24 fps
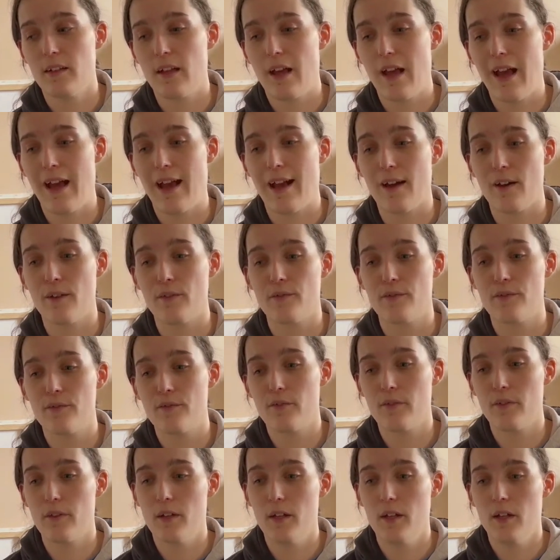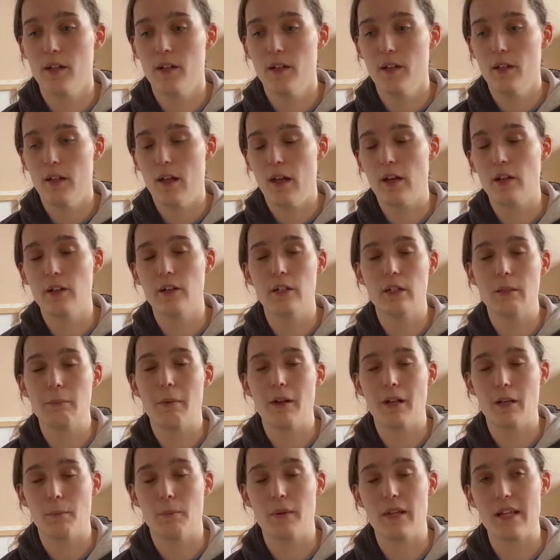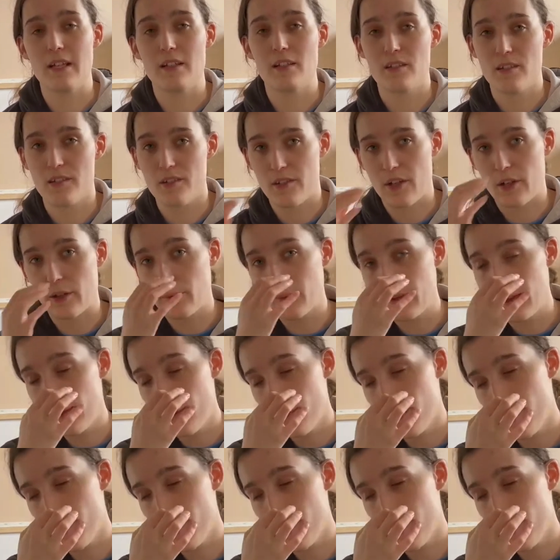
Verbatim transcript: have a good amount of paint to start with.